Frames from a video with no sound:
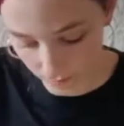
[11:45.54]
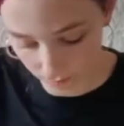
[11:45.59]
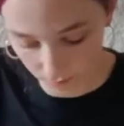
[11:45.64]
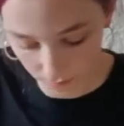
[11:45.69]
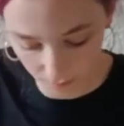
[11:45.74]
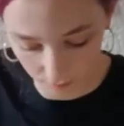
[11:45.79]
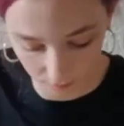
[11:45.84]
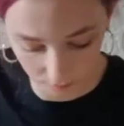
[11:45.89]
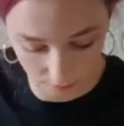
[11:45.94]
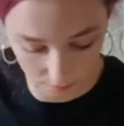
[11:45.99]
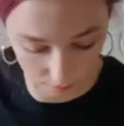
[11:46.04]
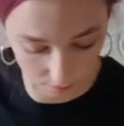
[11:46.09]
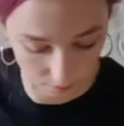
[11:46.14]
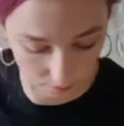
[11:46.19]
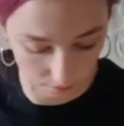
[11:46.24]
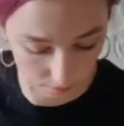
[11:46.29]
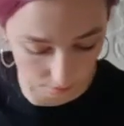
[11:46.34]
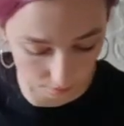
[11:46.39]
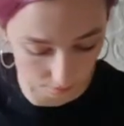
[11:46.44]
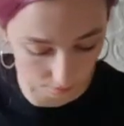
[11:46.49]

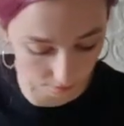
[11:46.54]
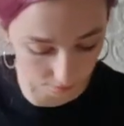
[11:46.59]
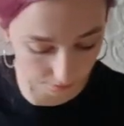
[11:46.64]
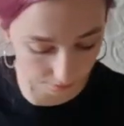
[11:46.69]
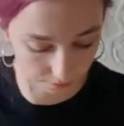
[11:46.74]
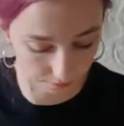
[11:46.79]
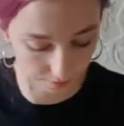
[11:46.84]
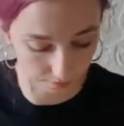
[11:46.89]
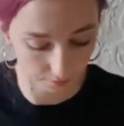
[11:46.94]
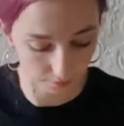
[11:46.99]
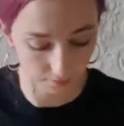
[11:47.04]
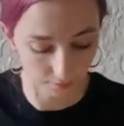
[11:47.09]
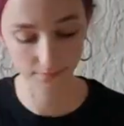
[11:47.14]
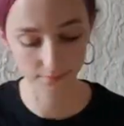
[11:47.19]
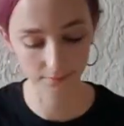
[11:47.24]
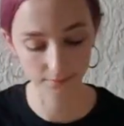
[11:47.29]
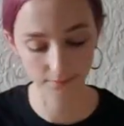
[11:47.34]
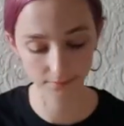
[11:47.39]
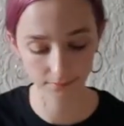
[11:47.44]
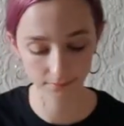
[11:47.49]

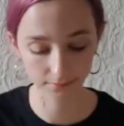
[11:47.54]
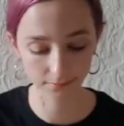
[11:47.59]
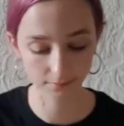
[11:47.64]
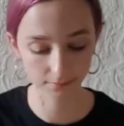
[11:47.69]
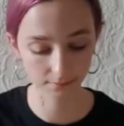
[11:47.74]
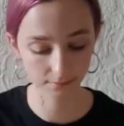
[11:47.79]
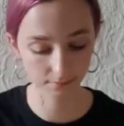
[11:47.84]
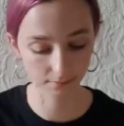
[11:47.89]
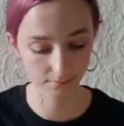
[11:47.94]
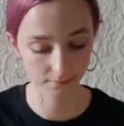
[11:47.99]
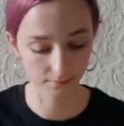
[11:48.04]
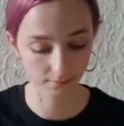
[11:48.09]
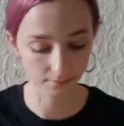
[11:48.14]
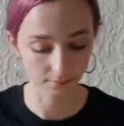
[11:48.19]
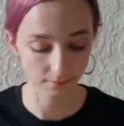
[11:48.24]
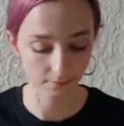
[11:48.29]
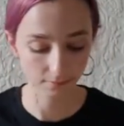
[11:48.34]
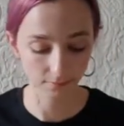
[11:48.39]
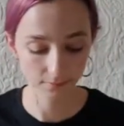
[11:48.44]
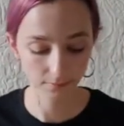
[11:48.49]

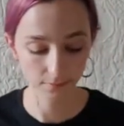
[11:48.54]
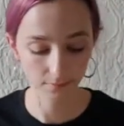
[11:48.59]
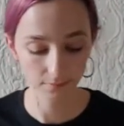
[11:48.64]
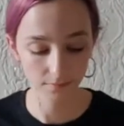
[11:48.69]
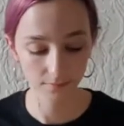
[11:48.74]
Nothing is said.